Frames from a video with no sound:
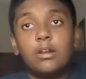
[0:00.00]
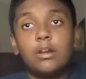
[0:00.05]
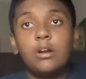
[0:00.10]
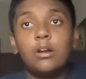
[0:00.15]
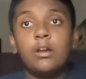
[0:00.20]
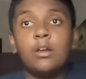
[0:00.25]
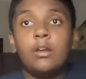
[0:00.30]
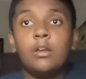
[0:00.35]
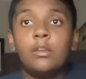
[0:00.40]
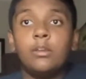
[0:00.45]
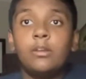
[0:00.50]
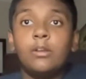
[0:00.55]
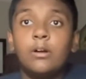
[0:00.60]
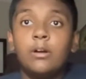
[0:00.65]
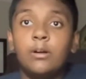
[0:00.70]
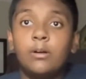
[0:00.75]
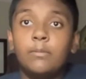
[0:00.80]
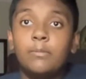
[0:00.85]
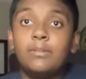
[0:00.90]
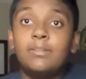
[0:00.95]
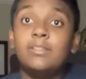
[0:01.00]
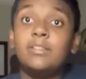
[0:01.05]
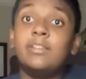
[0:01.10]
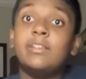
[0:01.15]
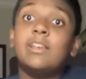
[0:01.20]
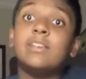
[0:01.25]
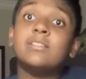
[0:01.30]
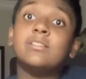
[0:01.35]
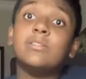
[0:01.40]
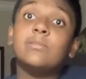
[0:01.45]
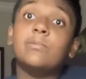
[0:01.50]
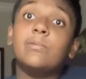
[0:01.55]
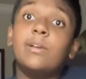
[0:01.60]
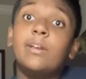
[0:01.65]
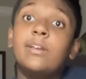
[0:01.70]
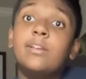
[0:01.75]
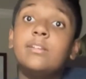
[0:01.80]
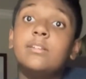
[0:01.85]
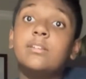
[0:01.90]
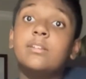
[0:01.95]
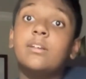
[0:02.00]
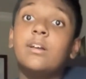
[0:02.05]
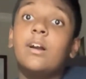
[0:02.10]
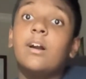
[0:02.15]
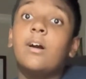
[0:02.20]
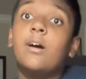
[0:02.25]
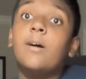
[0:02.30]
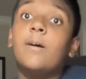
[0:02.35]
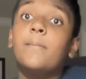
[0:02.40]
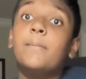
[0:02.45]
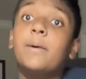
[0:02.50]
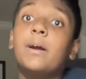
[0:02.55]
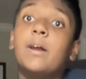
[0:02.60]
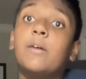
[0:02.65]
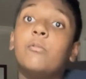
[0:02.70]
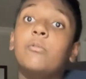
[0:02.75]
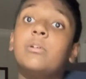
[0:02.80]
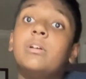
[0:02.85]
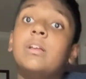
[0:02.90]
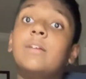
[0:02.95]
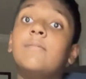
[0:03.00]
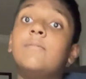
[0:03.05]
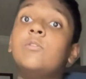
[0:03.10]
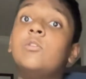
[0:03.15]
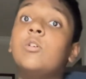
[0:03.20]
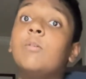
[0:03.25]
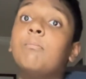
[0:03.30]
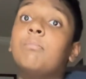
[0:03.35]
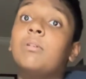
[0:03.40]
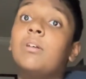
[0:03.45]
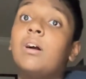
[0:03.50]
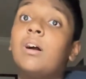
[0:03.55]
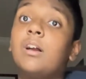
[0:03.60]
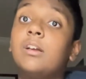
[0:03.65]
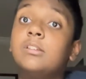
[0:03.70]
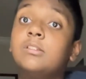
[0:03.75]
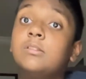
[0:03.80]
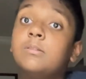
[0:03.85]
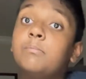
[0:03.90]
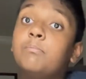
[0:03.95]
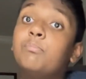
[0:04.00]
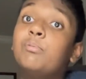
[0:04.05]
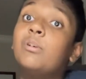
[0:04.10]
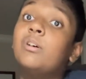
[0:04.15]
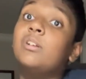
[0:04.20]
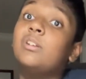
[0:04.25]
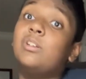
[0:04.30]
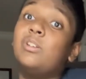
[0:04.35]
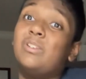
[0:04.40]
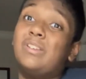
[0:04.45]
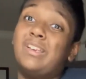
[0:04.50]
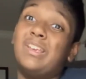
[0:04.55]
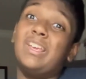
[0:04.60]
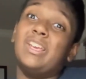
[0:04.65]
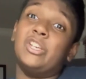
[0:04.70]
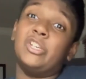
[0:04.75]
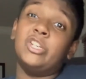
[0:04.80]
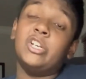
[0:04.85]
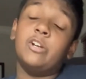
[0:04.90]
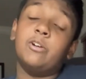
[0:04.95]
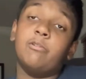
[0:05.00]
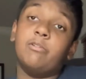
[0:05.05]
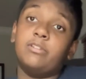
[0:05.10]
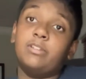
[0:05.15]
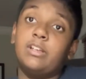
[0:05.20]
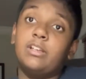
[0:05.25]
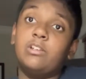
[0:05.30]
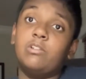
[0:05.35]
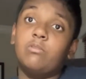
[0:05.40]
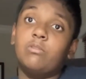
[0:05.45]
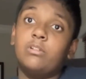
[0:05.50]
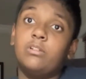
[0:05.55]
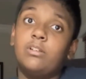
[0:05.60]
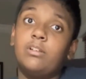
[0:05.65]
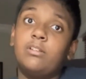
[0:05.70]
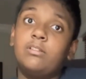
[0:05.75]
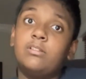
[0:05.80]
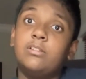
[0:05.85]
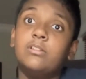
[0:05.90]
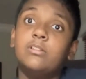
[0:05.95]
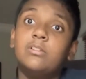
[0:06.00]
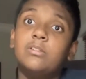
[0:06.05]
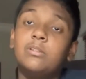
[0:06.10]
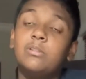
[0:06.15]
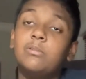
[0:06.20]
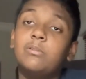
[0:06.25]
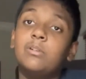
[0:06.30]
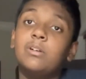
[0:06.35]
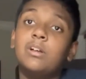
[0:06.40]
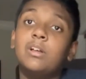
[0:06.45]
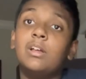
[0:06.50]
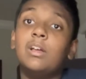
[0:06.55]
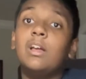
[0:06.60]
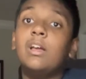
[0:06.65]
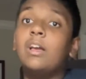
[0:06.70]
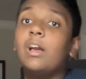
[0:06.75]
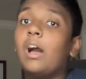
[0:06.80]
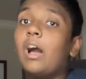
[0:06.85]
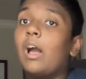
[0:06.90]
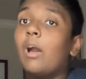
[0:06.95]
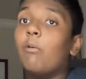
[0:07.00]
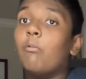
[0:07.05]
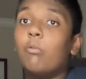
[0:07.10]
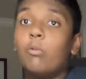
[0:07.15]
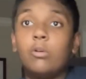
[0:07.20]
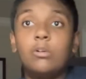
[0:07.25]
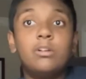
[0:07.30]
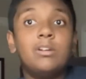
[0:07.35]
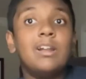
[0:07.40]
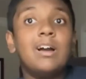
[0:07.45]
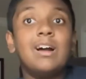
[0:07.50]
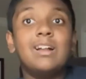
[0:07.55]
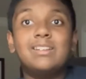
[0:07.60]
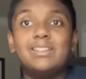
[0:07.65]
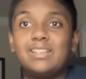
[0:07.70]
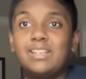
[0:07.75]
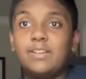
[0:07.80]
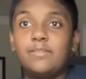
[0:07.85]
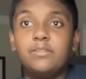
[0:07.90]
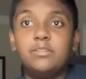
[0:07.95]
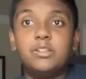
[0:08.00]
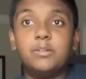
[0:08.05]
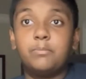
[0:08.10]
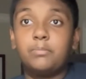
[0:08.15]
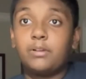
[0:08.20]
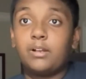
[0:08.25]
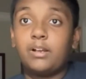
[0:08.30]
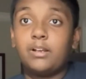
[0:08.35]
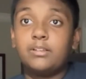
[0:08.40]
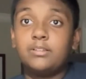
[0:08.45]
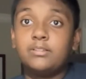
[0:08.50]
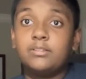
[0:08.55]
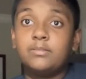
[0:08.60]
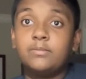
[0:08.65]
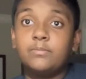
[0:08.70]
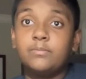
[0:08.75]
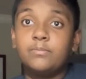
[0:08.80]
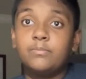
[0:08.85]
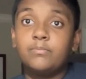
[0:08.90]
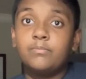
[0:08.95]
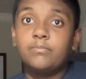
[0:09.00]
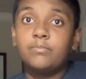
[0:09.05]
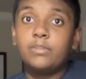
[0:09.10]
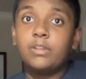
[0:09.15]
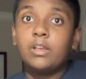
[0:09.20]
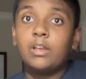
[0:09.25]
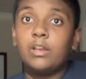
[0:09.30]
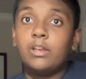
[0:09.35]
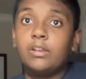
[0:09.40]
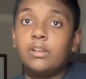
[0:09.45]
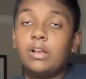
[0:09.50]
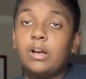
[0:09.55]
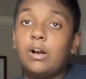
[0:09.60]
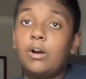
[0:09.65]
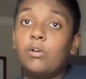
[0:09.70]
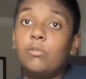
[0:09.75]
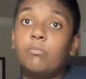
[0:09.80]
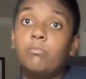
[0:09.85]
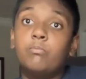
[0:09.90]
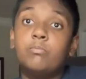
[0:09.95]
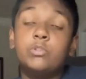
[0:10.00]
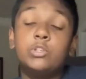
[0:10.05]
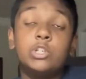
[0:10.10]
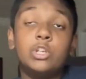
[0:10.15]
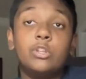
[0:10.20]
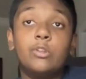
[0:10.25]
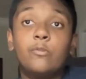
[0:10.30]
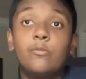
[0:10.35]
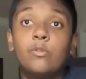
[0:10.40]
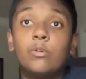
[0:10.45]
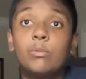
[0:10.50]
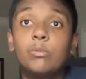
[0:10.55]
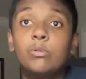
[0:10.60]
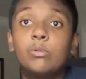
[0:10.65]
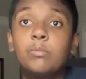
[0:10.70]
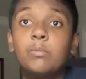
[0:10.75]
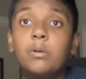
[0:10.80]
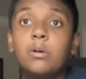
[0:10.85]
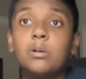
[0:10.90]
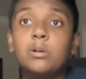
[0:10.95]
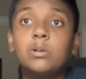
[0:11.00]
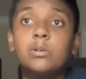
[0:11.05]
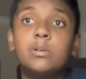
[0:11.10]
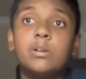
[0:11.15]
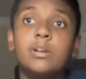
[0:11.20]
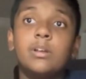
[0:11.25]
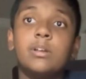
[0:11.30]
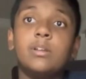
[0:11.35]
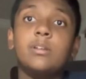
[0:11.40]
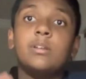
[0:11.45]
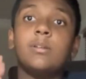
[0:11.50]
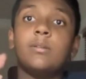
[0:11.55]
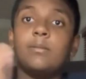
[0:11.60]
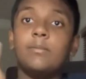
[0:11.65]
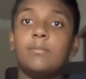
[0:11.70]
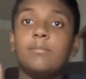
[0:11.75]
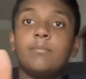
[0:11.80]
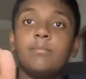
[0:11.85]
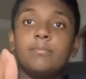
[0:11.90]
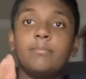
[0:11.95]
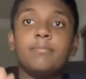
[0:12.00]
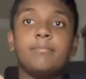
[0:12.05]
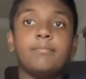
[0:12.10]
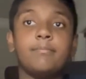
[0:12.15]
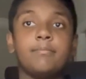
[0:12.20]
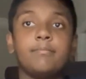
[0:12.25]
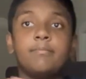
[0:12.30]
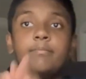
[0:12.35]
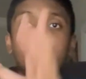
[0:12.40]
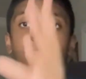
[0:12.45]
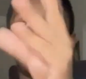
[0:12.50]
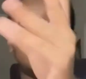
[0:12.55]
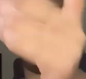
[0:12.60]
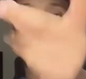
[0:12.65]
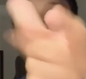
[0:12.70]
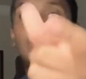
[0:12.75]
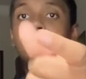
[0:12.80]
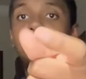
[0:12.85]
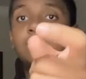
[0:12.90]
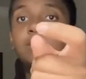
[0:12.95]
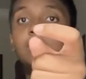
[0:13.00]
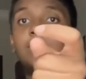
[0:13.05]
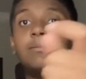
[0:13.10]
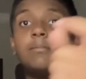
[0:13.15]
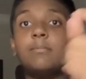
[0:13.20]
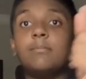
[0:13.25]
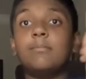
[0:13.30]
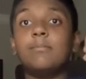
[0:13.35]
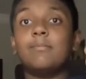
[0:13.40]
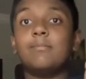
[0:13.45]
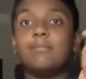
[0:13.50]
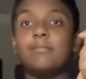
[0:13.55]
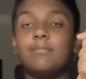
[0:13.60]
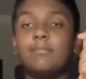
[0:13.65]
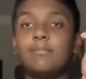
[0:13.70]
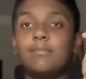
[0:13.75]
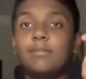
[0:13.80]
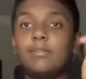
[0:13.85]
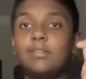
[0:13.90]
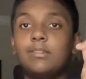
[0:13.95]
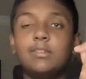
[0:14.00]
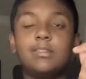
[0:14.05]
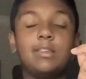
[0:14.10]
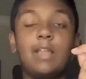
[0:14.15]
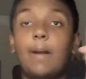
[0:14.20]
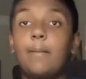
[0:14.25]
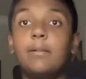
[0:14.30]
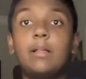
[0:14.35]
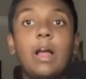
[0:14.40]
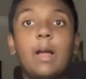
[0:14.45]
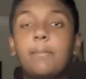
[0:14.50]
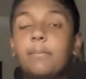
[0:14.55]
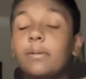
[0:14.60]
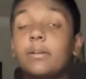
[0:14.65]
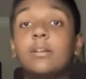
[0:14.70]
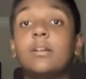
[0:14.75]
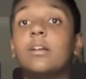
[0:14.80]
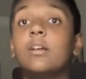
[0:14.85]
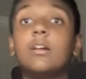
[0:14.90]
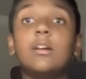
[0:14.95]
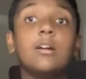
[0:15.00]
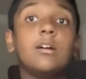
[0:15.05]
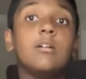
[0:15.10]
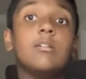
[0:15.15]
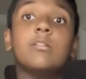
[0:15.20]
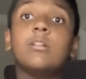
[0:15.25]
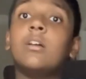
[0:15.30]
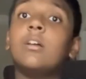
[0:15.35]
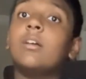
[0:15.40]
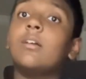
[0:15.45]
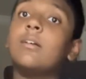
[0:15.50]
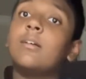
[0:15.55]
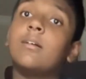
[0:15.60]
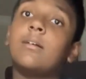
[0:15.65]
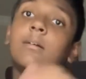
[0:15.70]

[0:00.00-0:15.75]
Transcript: and if you guess it right, I will give you a prize, but you can't share it with anyone. If you do, I will not give you the prize, and I'll share the form tomorrow, and that's it. Stop clapping. Okay,